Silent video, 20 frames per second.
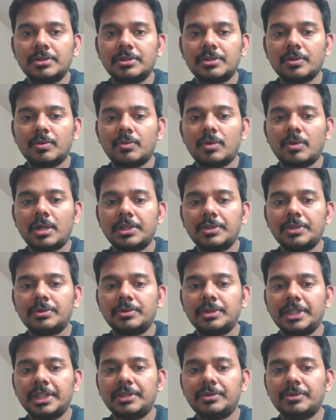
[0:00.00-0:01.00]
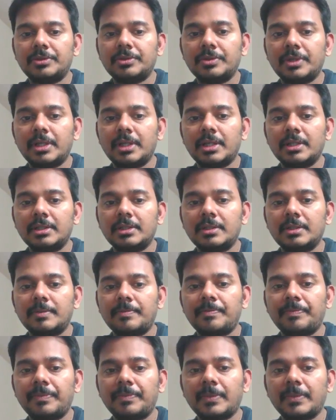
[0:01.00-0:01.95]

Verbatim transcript: so what you need to do is